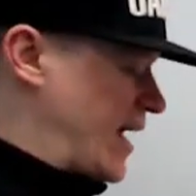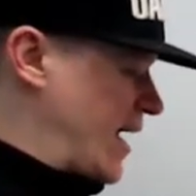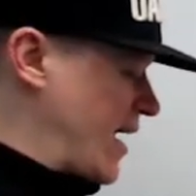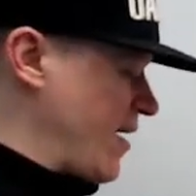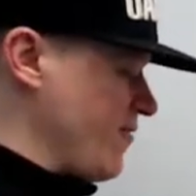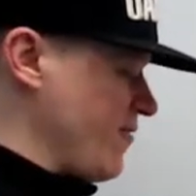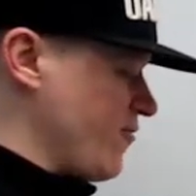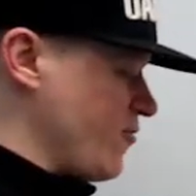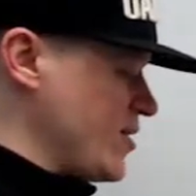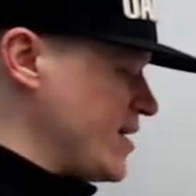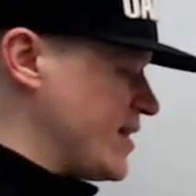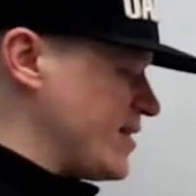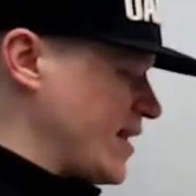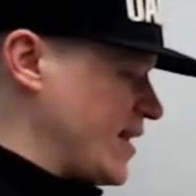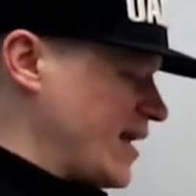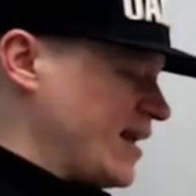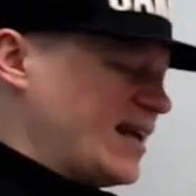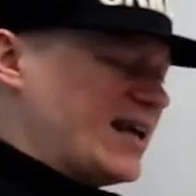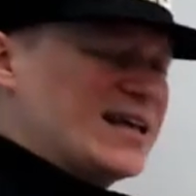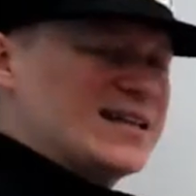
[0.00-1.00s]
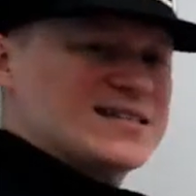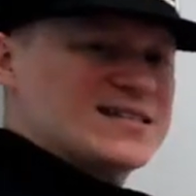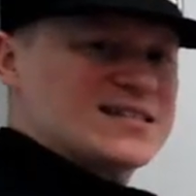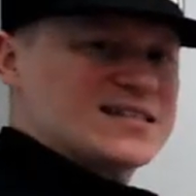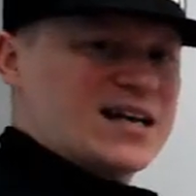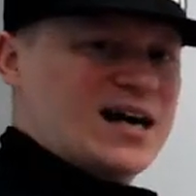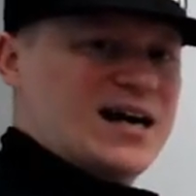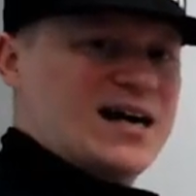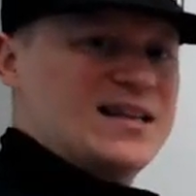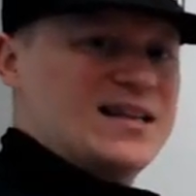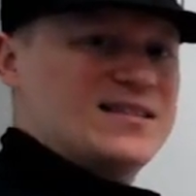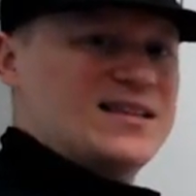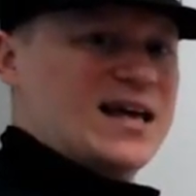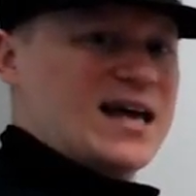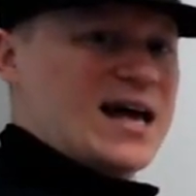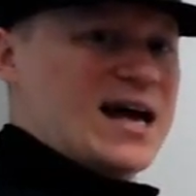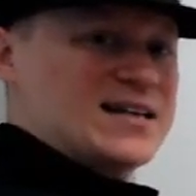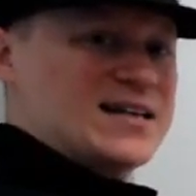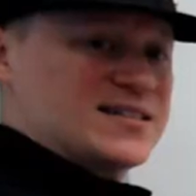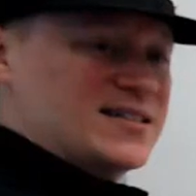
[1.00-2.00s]
everything inside that
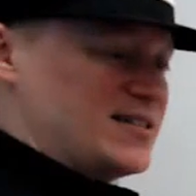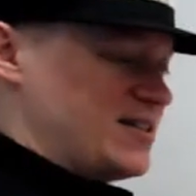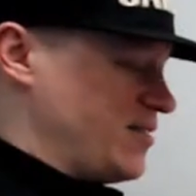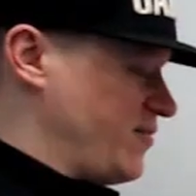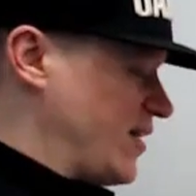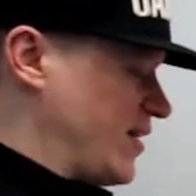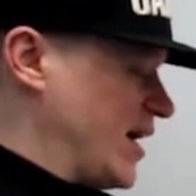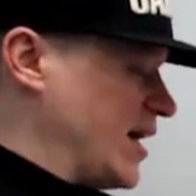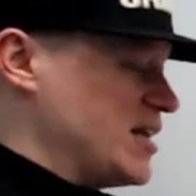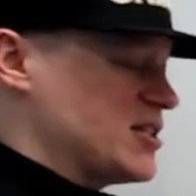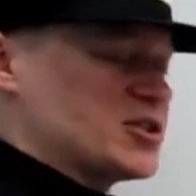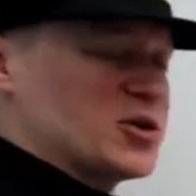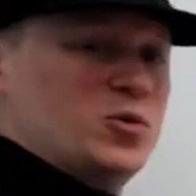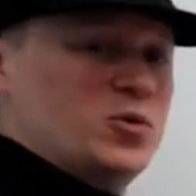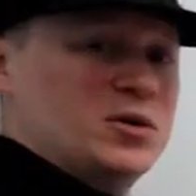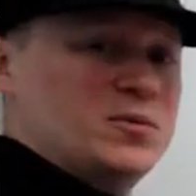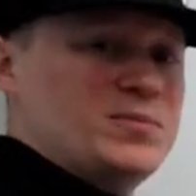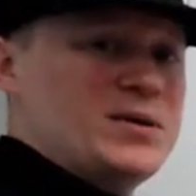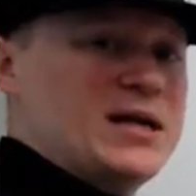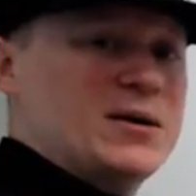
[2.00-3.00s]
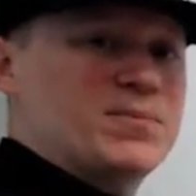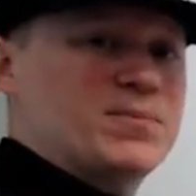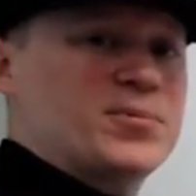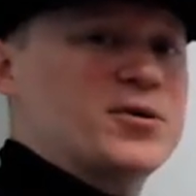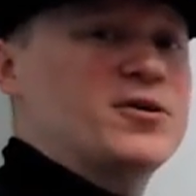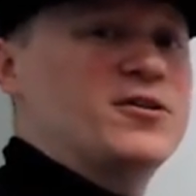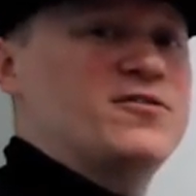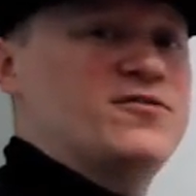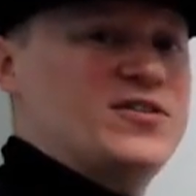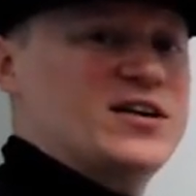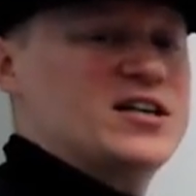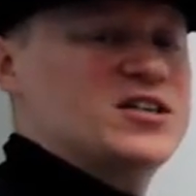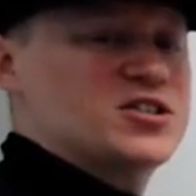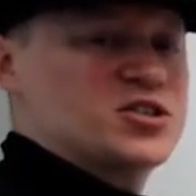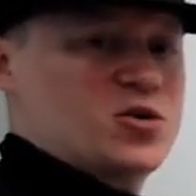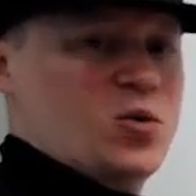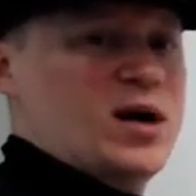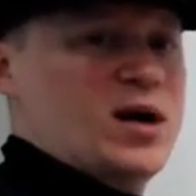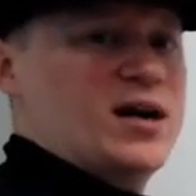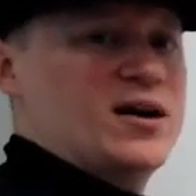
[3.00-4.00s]
has a divisor will be a perfect
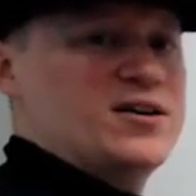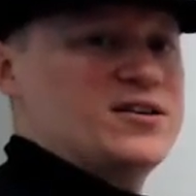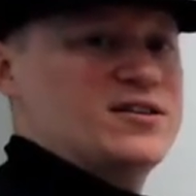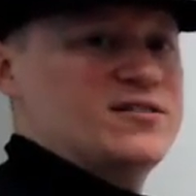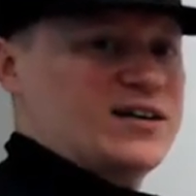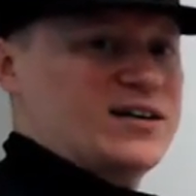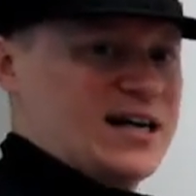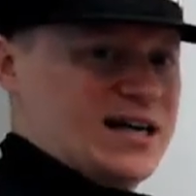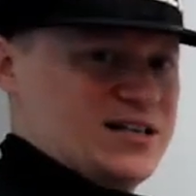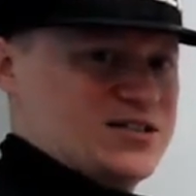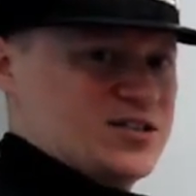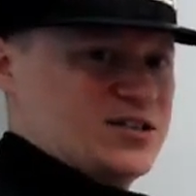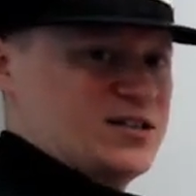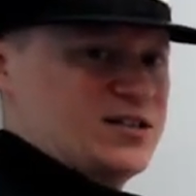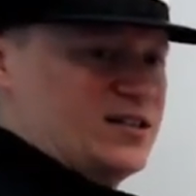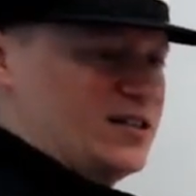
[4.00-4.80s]
square divisor.